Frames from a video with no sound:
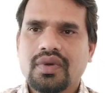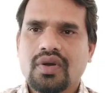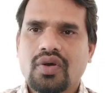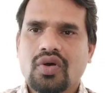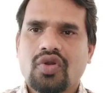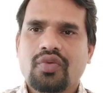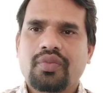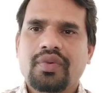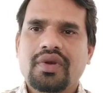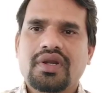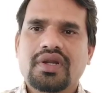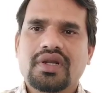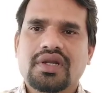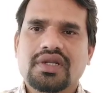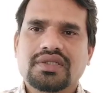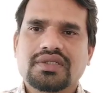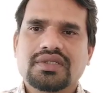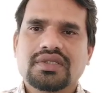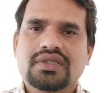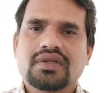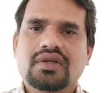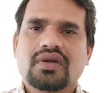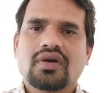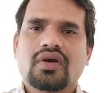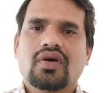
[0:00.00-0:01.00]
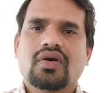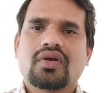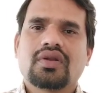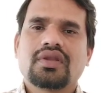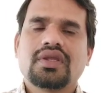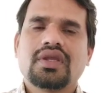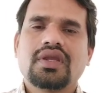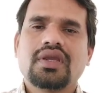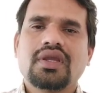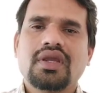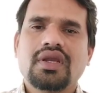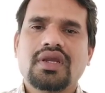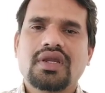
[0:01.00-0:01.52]
orbitals, or
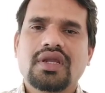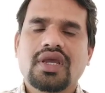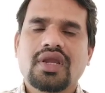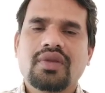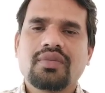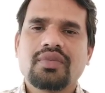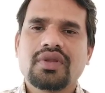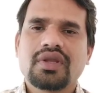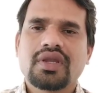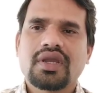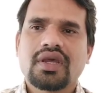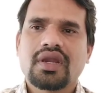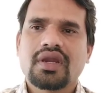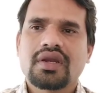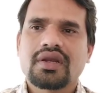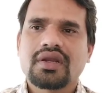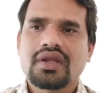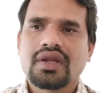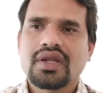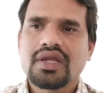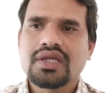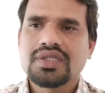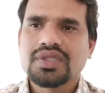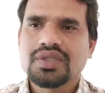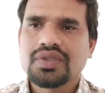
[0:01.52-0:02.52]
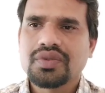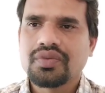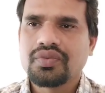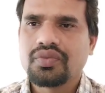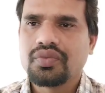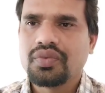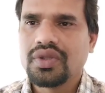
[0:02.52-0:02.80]
it can be characterized